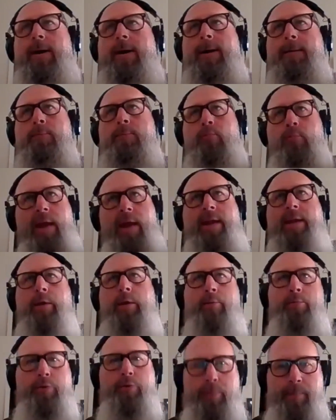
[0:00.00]
renting
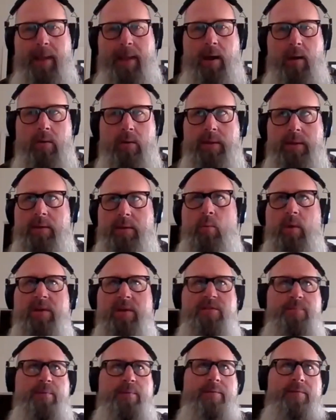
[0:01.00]
a room out in
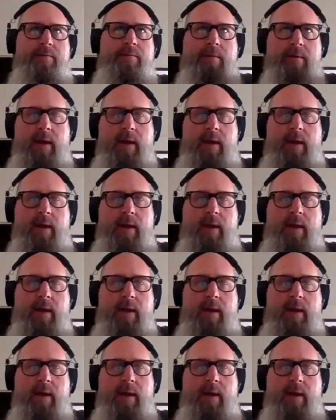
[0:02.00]
Westminster,